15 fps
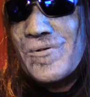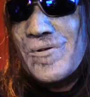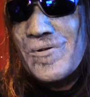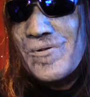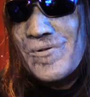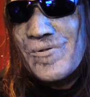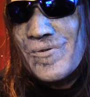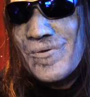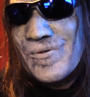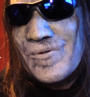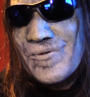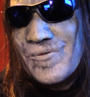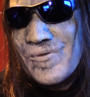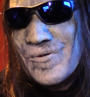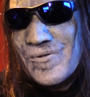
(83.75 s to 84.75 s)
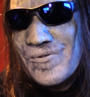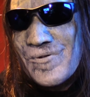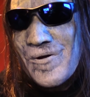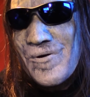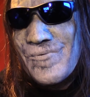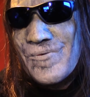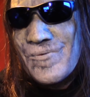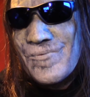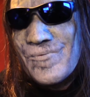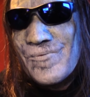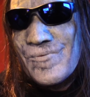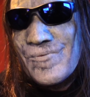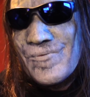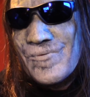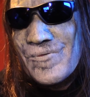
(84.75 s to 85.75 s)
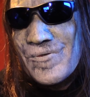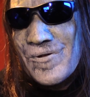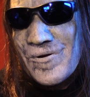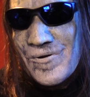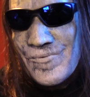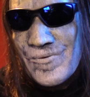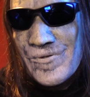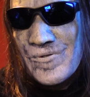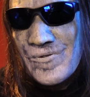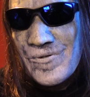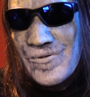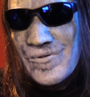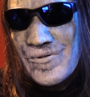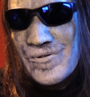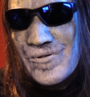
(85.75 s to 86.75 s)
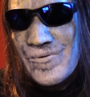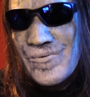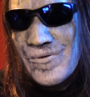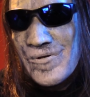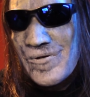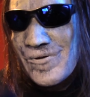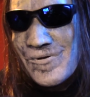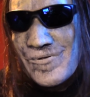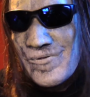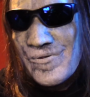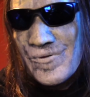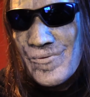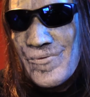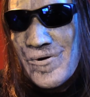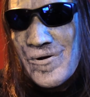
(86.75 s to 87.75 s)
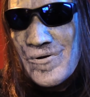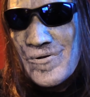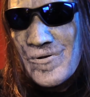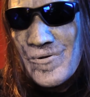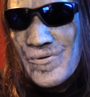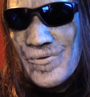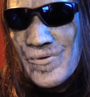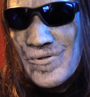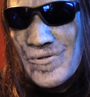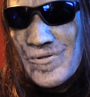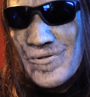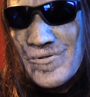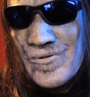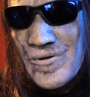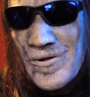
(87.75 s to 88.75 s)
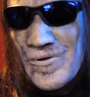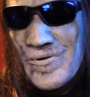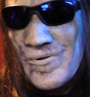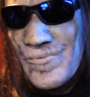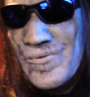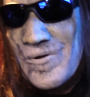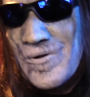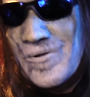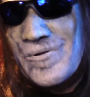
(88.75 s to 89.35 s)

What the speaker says: And this was the first album that I put in the CD player. I just bought it. I was really excited about